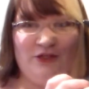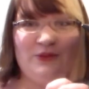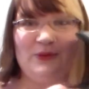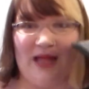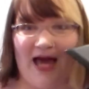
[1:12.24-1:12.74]

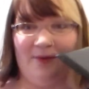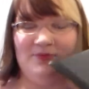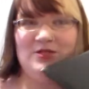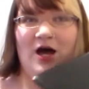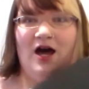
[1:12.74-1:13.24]
new
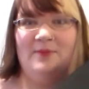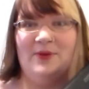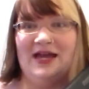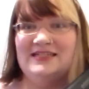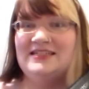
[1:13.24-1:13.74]

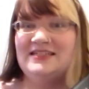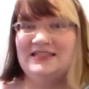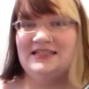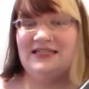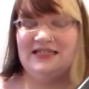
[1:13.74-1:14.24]
laptop. I
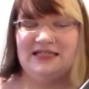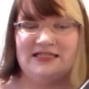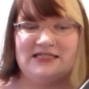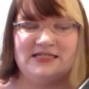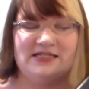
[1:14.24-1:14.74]
didn't need
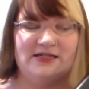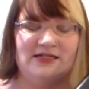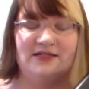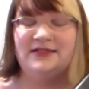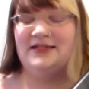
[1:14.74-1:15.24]
it
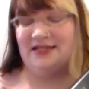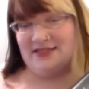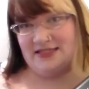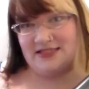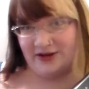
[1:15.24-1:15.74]

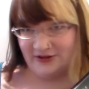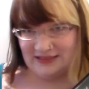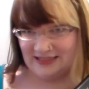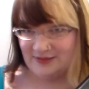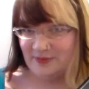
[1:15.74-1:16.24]

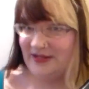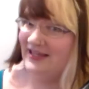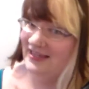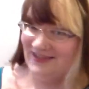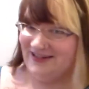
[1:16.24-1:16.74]
necessarily, but
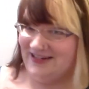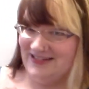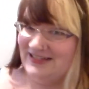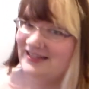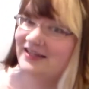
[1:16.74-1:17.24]
he thought
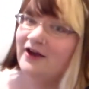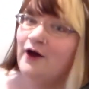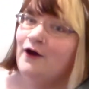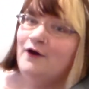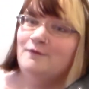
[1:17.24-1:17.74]
I did,
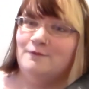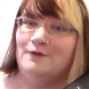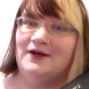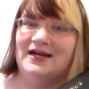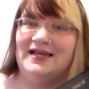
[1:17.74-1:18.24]

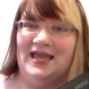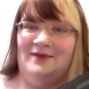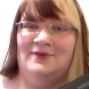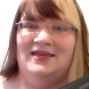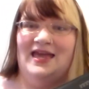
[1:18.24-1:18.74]
for
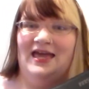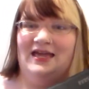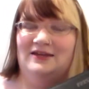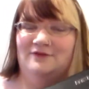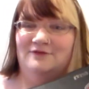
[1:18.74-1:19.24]
gaming
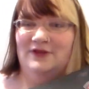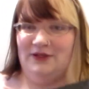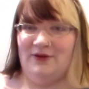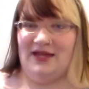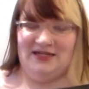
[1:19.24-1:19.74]
and
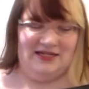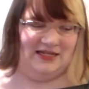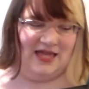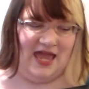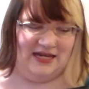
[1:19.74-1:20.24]
video
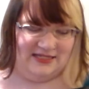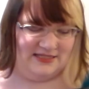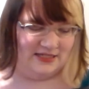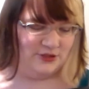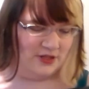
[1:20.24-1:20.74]
editing and et
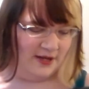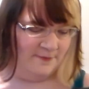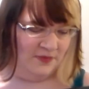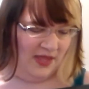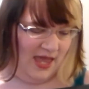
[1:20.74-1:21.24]
cetera.
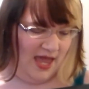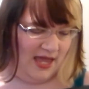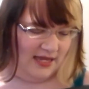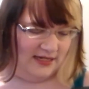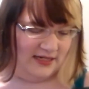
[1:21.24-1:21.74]

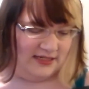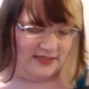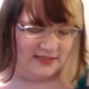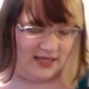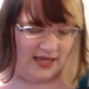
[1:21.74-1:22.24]
And it
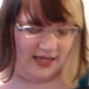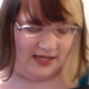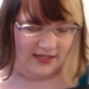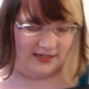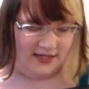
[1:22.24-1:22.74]
is
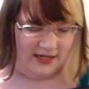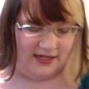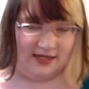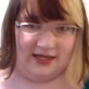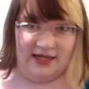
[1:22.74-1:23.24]
an
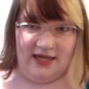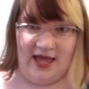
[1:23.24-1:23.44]
uh,